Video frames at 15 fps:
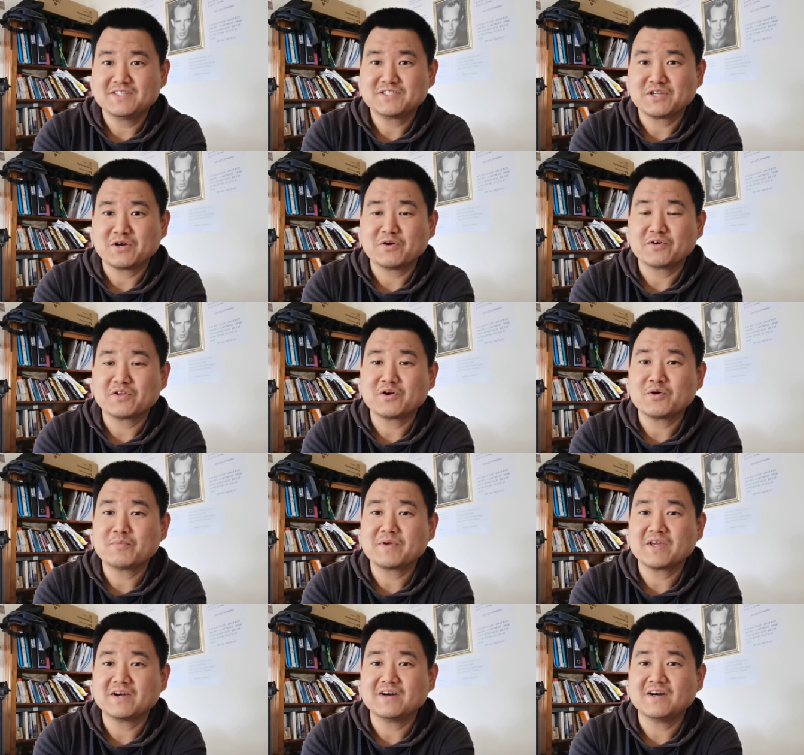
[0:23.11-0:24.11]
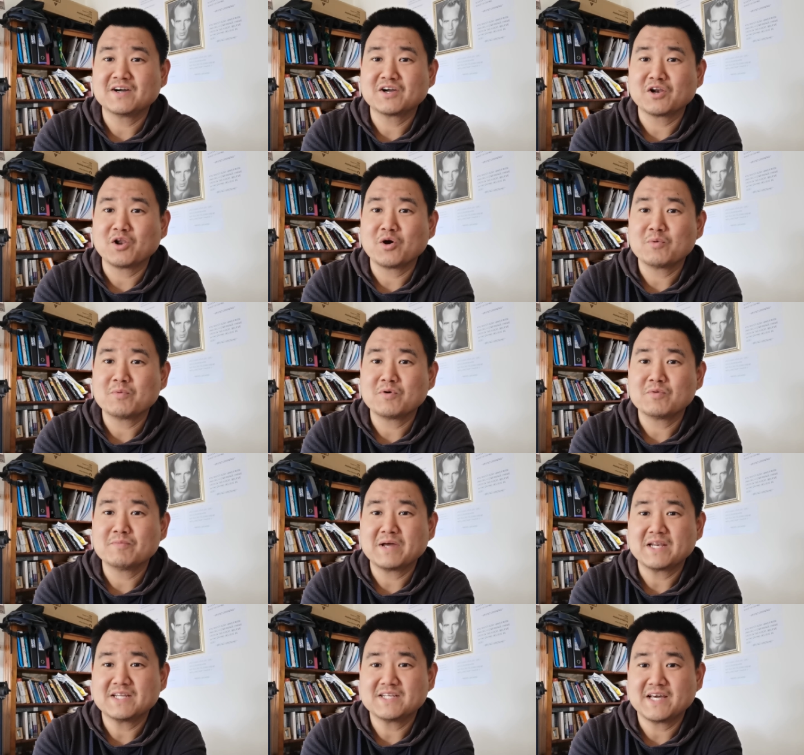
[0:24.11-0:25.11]
So, there will be a, a global
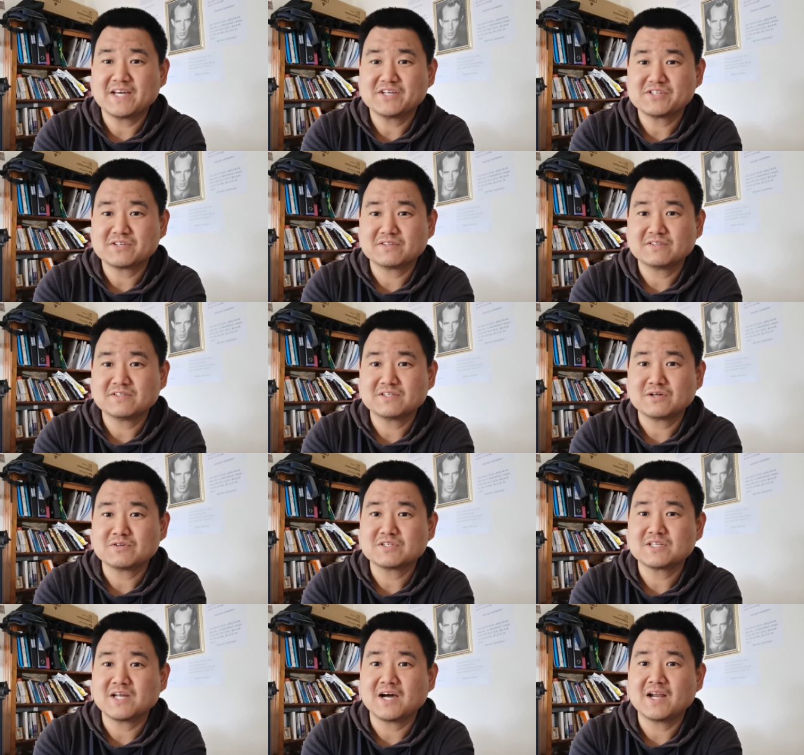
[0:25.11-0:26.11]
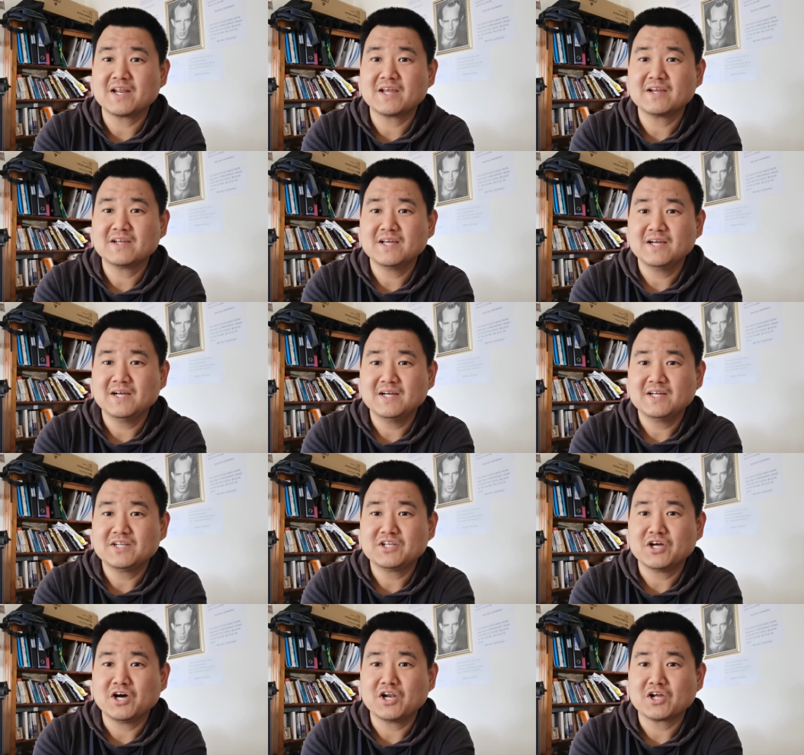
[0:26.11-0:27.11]
meditation. So, starting
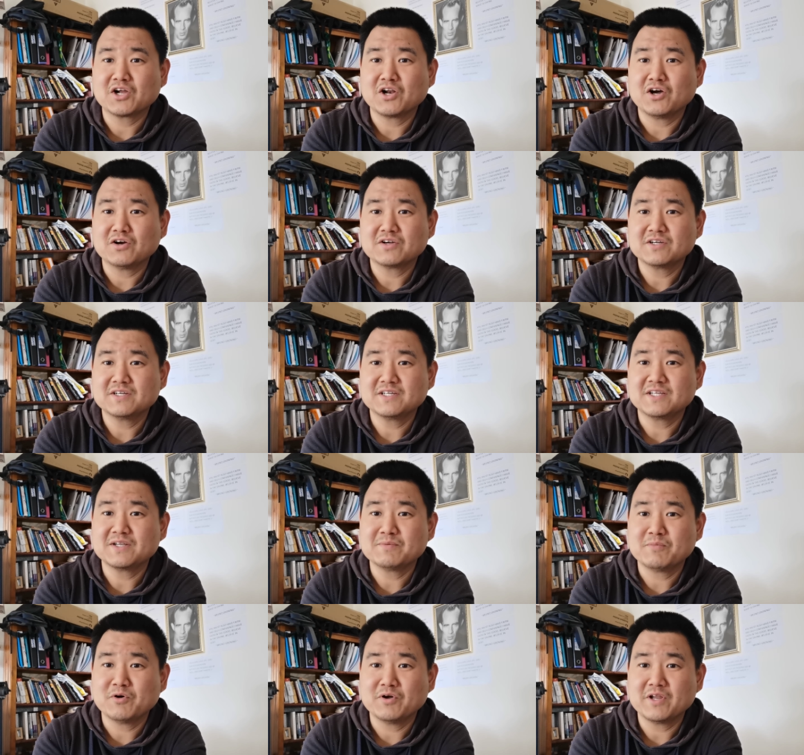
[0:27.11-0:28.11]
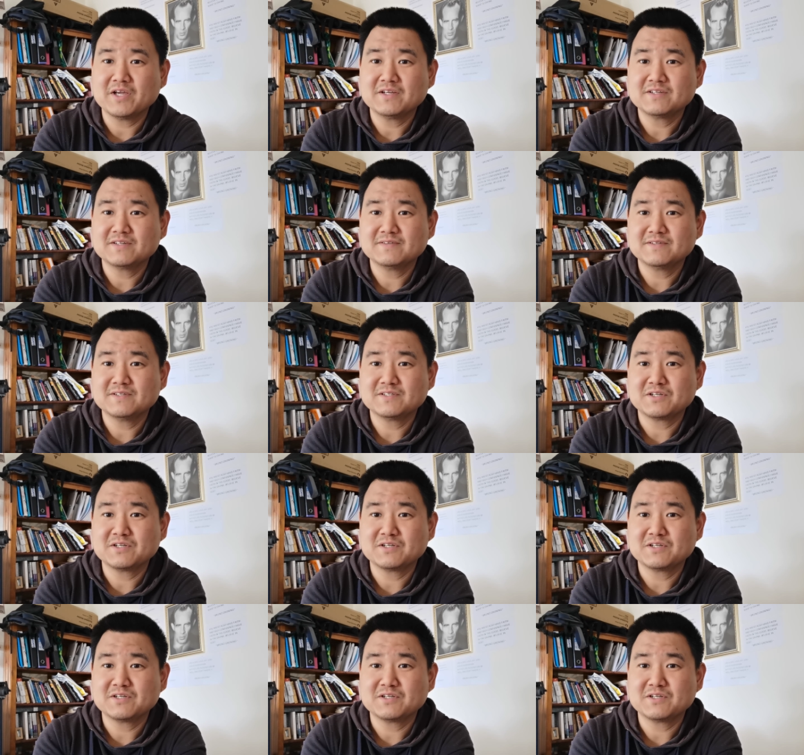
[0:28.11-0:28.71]
nine o'clock in the morning.